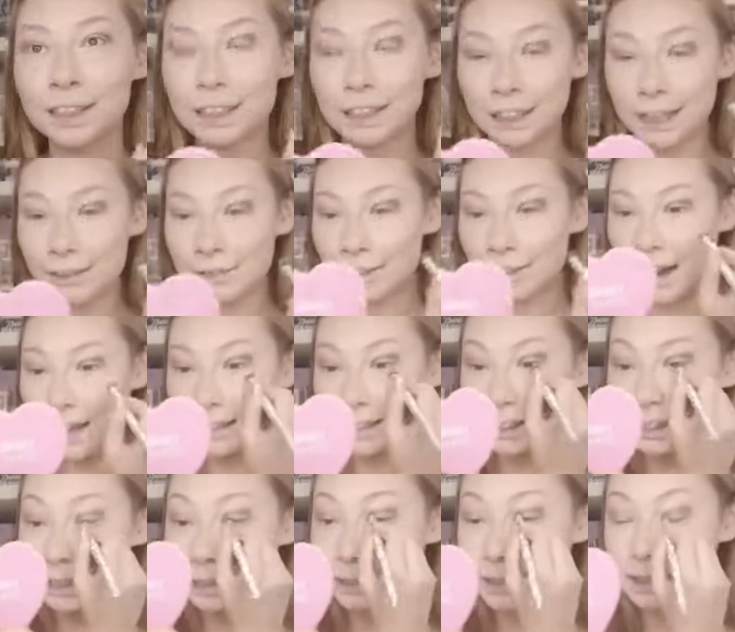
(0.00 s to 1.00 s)
to leave it as
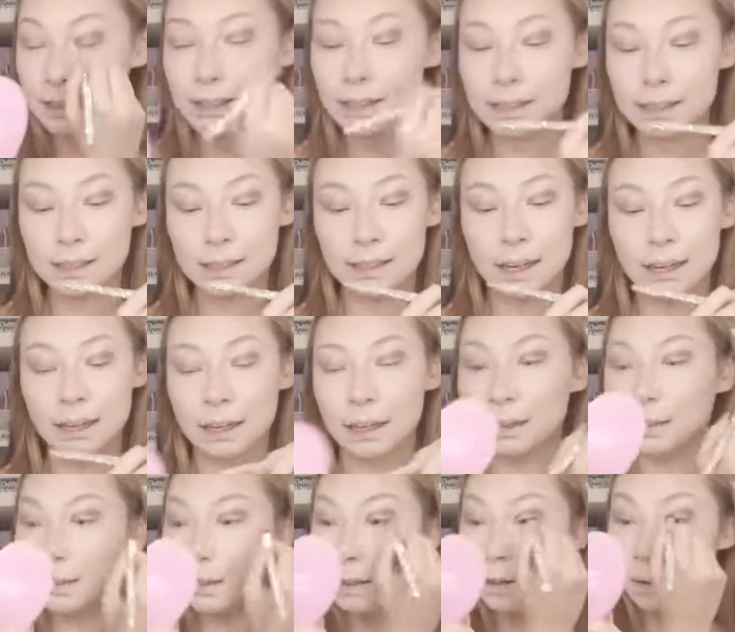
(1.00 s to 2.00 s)
is. This is
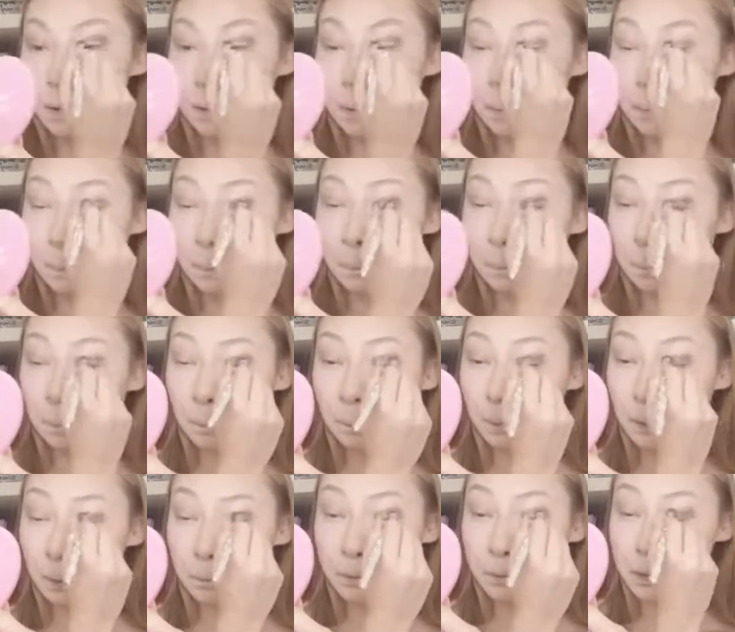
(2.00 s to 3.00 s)
stunning.
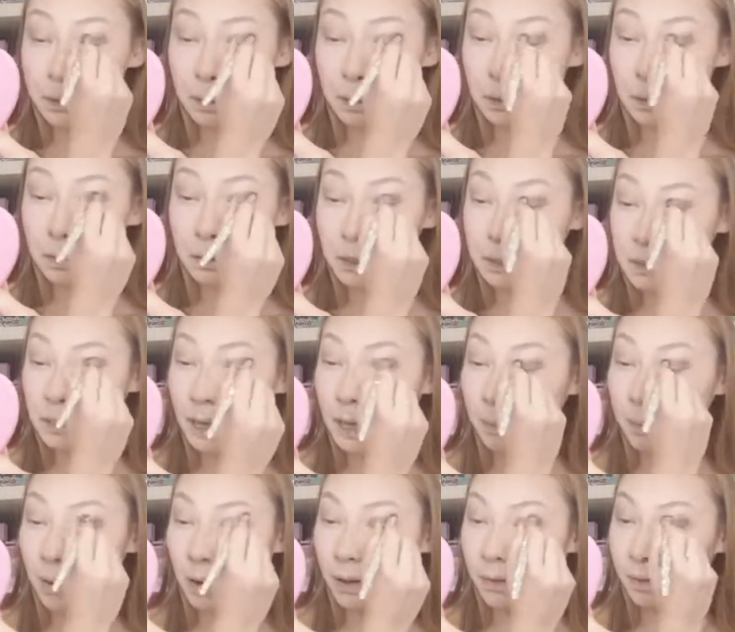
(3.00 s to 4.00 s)
I'm just going to do the
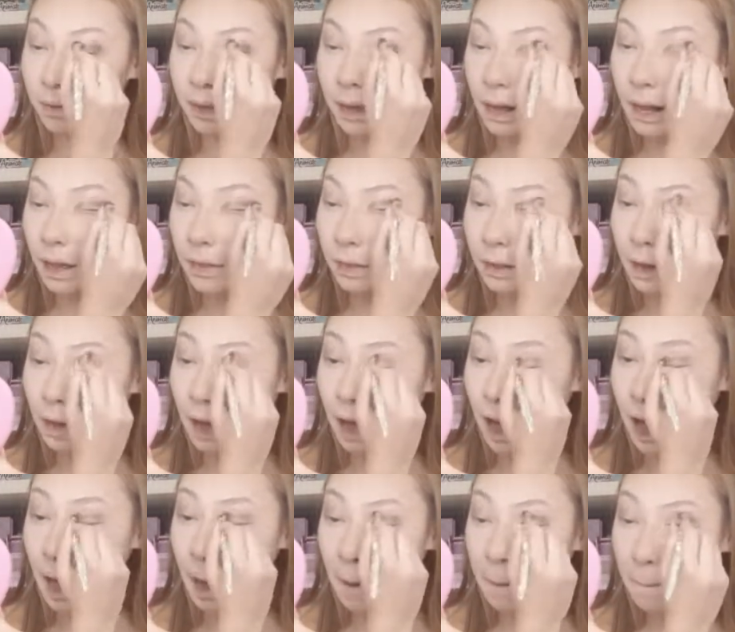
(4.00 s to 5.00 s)
same on the other
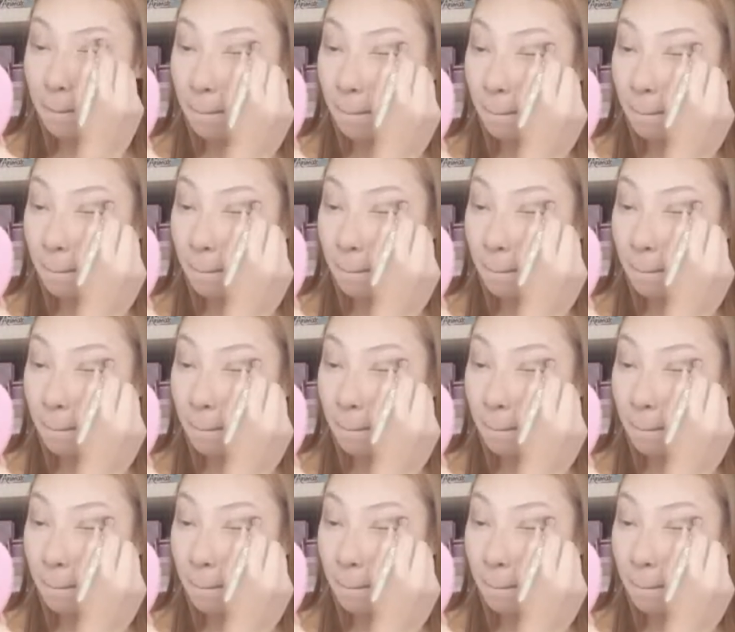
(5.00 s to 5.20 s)
eye.